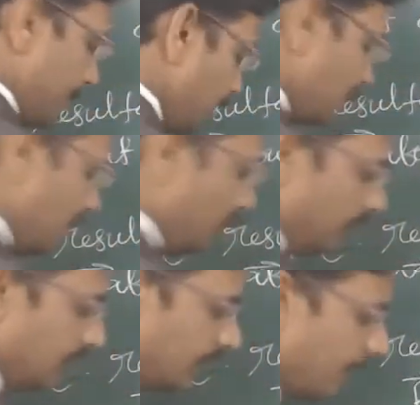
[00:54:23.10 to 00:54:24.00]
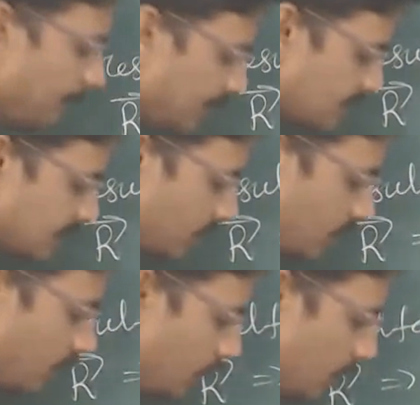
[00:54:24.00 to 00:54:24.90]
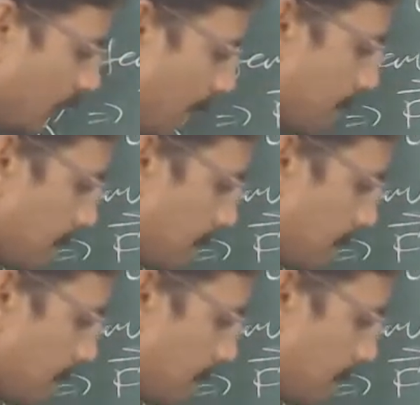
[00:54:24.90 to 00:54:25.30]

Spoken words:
So M is equal to